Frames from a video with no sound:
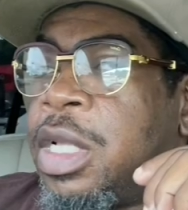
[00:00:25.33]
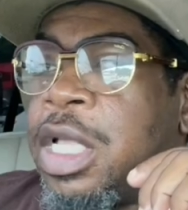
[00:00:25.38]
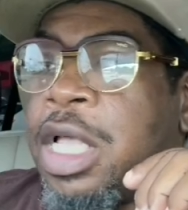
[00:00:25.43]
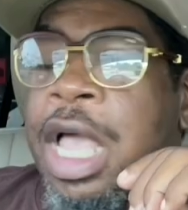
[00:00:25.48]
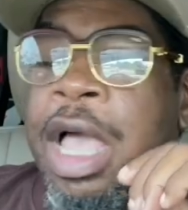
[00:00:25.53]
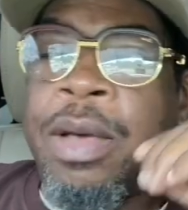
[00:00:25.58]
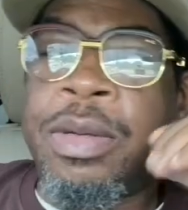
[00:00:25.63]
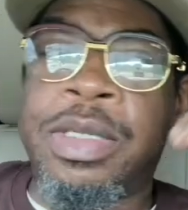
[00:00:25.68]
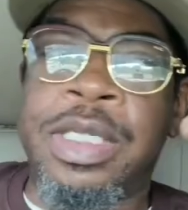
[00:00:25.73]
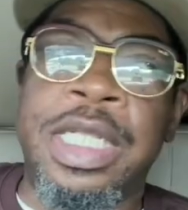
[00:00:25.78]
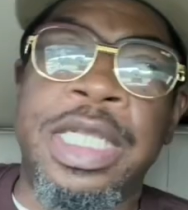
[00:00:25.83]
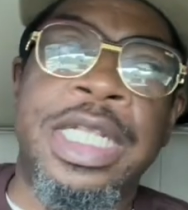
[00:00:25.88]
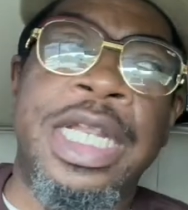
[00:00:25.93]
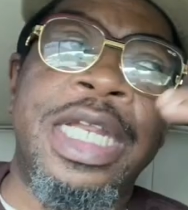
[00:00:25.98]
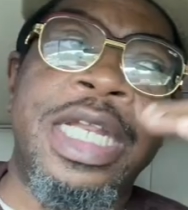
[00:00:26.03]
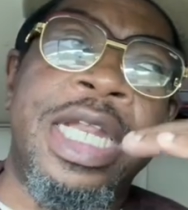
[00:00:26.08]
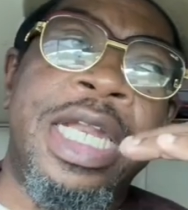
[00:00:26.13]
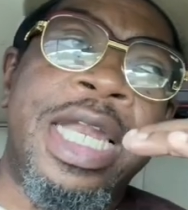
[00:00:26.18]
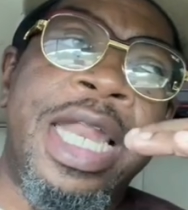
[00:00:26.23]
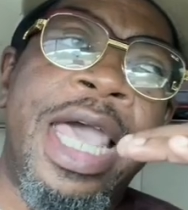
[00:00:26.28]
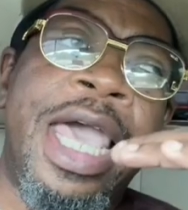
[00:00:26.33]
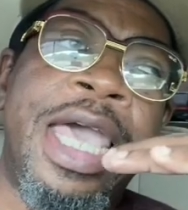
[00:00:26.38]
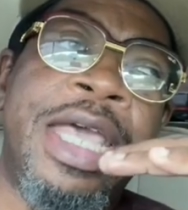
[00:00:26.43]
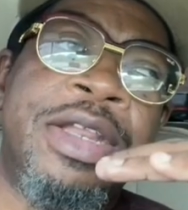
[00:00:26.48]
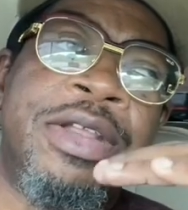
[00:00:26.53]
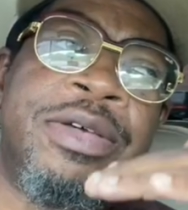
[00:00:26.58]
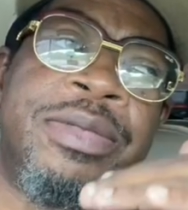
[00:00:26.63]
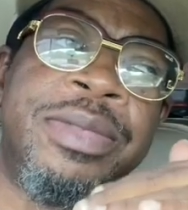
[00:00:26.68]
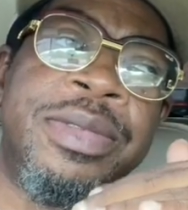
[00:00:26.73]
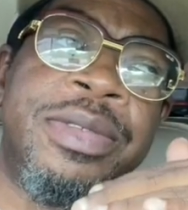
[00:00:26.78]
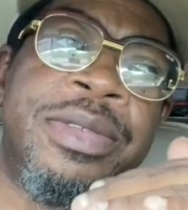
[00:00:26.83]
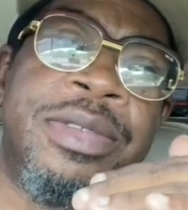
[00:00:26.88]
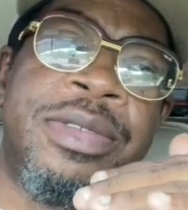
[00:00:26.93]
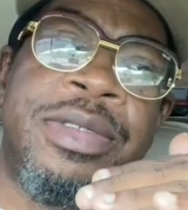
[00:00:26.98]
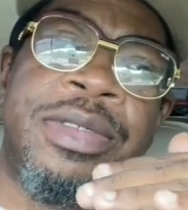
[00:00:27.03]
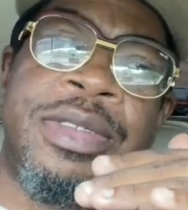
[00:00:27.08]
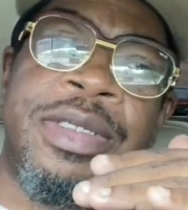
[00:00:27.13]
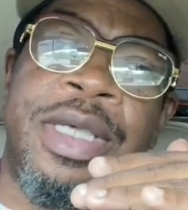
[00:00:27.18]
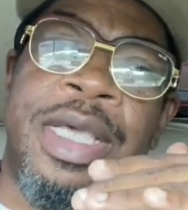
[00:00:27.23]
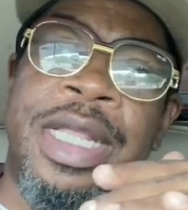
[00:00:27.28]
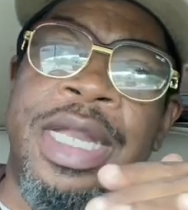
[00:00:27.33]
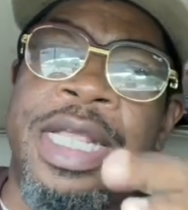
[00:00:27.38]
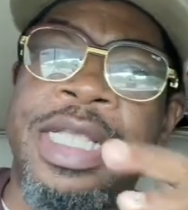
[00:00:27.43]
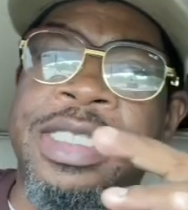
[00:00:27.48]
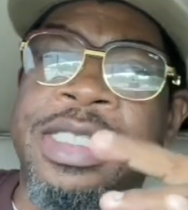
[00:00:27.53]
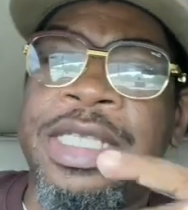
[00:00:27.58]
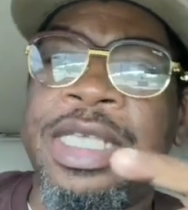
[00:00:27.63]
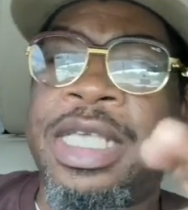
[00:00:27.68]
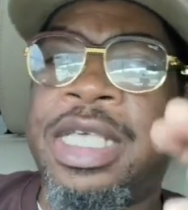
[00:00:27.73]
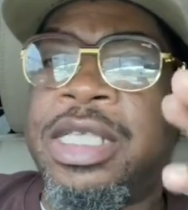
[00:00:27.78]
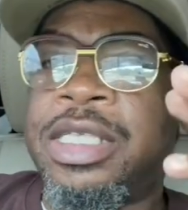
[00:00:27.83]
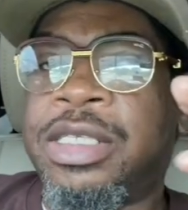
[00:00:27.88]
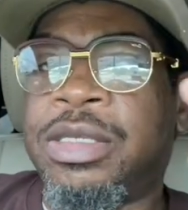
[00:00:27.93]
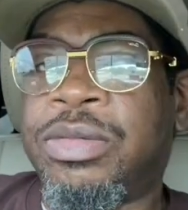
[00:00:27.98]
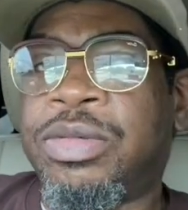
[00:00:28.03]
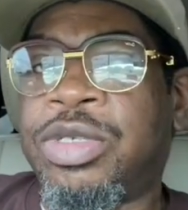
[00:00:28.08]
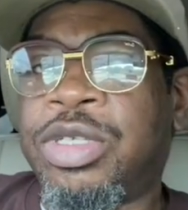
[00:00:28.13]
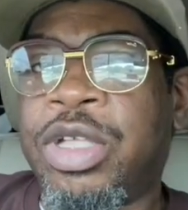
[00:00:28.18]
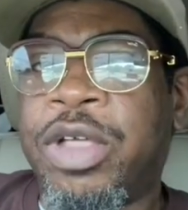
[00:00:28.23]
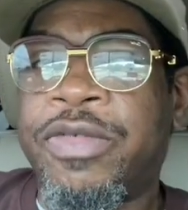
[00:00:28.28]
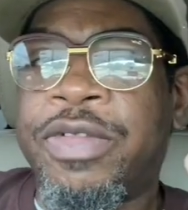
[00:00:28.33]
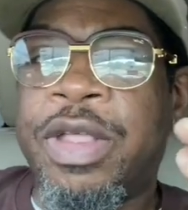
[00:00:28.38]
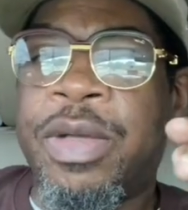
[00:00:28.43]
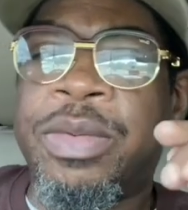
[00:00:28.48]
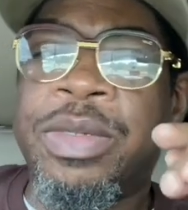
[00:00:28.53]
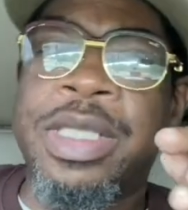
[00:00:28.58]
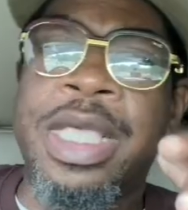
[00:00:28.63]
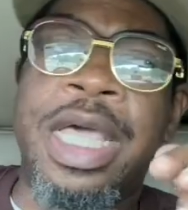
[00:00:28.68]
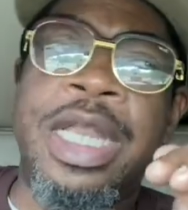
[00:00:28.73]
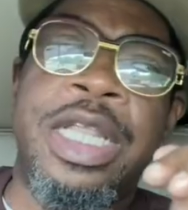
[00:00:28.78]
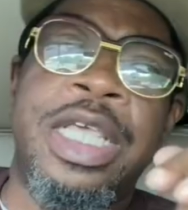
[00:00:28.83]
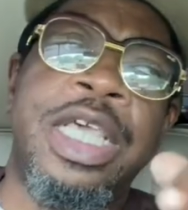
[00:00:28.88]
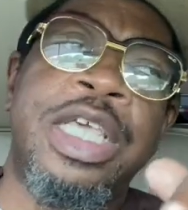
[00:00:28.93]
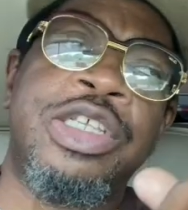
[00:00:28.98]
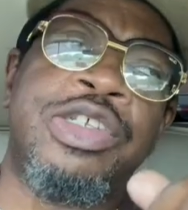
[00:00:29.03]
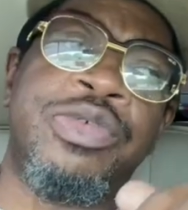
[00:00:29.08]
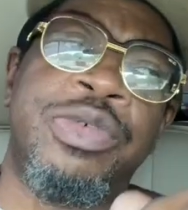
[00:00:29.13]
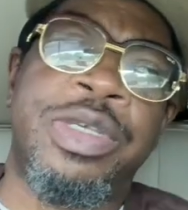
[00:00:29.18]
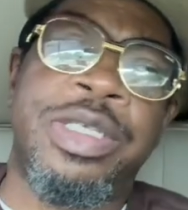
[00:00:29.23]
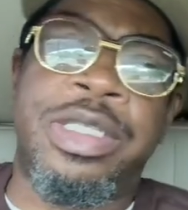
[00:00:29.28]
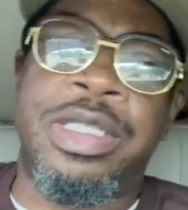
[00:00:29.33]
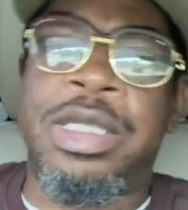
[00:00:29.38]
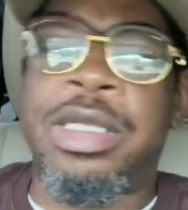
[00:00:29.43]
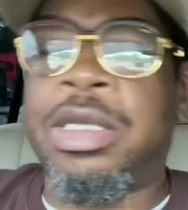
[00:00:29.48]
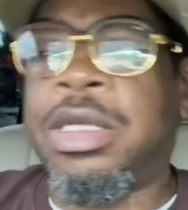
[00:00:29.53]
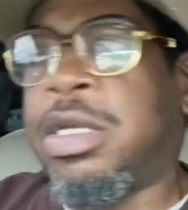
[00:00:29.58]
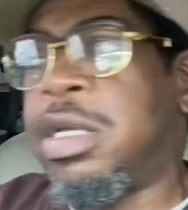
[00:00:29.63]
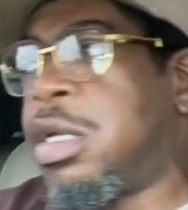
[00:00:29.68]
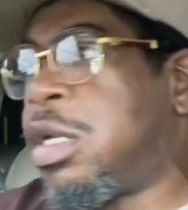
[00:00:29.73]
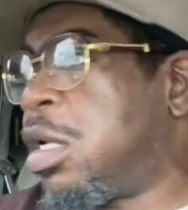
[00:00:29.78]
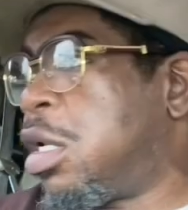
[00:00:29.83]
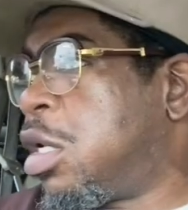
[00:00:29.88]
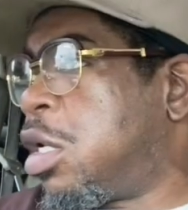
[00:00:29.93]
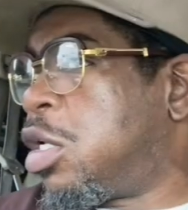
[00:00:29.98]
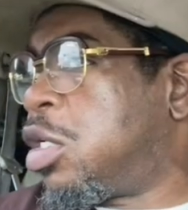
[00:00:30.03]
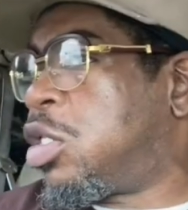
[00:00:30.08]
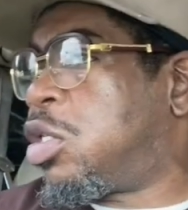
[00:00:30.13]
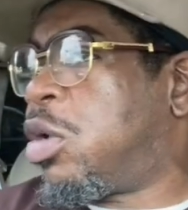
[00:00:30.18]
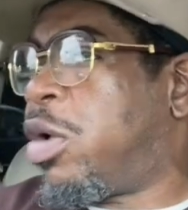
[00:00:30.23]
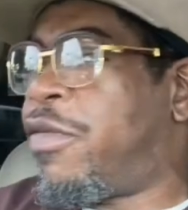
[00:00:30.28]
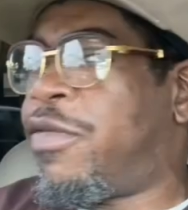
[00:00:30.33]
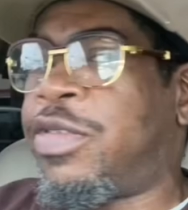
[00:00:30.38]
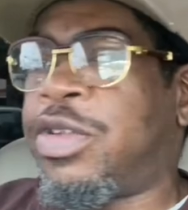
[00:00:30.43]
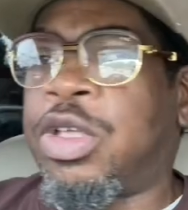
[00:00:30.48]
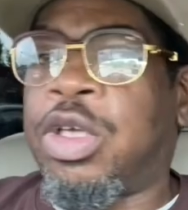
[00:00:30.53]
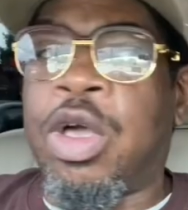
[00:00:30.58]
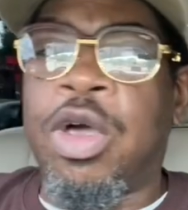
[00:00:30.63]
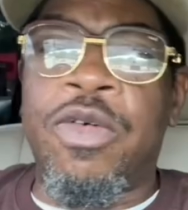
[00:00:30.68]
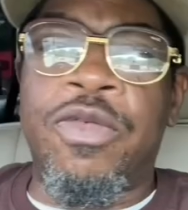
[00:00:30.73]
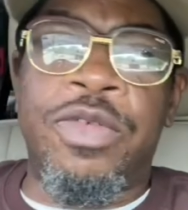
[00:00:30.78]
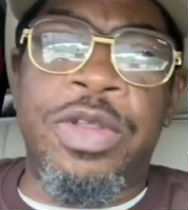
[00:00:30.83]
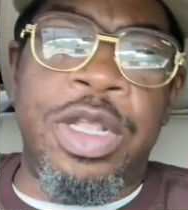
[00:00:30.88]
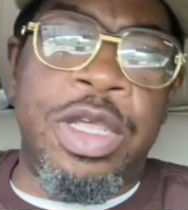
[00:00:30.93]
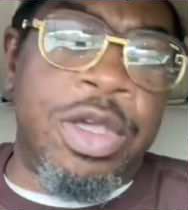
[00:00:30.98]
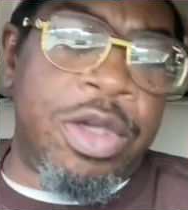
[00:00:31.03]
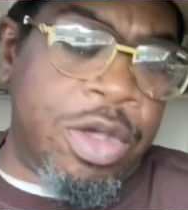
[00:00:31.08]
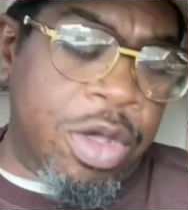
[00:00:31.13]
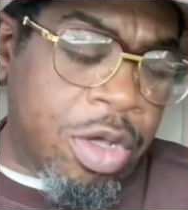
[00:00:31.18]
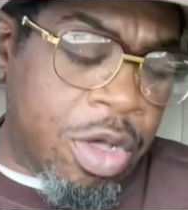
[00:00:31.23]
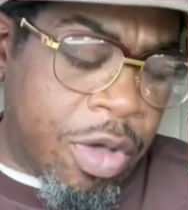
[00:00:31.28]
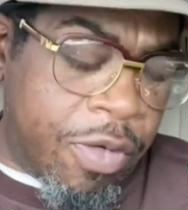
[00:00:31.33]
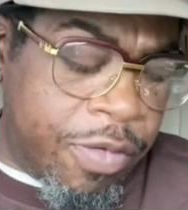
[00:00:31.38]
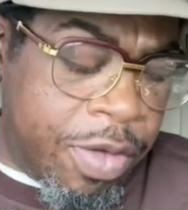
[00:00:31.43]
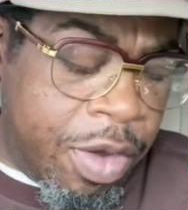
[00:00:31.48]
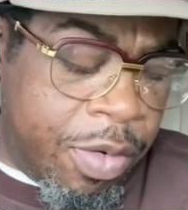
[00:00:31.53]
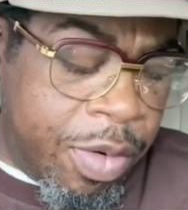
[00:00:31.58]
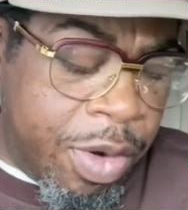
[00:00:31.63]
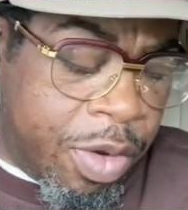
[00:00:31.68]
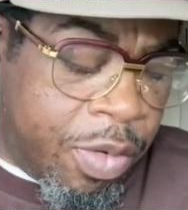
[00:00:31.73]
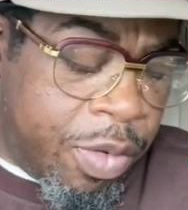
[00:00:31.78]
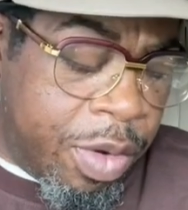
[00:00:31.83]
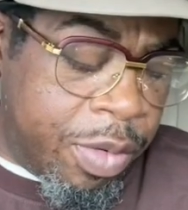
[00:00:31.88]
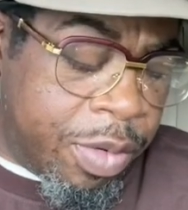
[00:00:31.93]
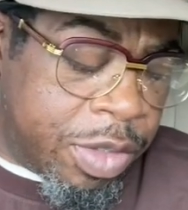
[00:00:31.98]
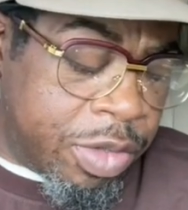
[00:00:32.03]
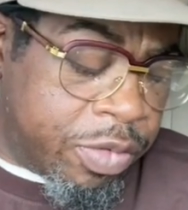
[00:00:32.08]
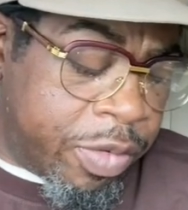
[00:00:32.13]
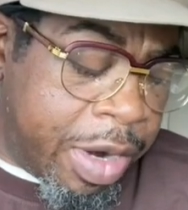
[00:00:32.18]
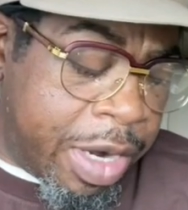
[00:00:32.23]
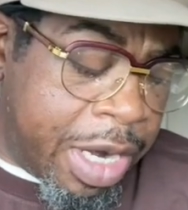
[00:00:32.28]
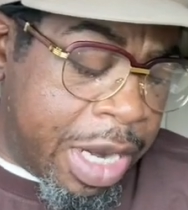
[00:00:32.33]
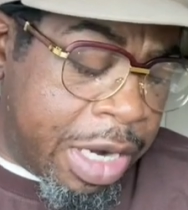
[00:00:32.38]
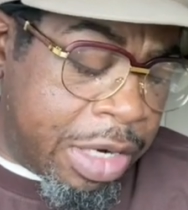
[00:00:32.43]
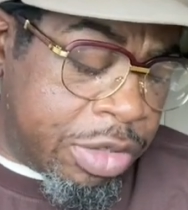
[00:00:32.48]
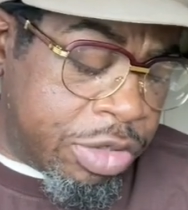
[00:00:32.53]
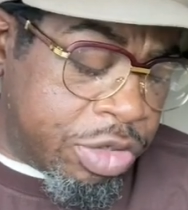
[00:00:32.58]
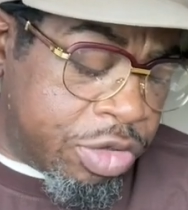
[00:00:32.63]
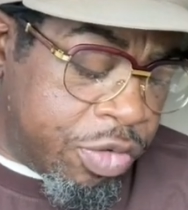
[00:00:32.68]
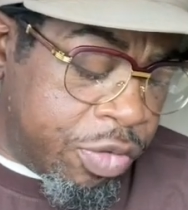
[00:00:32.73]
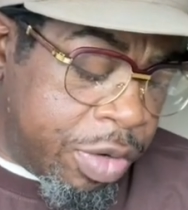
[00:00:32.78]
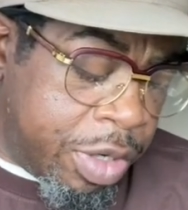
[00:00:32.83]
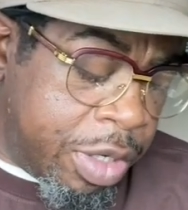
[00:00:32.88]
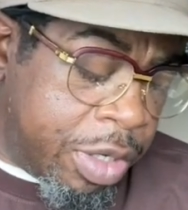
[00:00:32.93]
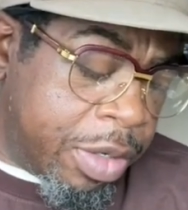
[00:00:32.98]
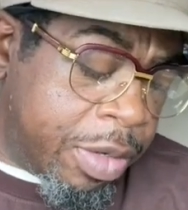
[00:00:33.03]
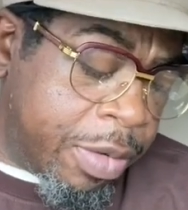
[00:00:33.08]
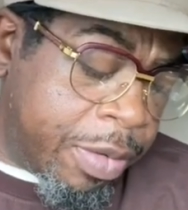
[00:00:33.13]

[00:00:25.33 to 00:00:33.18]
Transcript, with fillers: I was looking at the lineup, and I seen some stuff that was kind of interesting. So I'm finna go over there, go over here real quick, which is right down the street.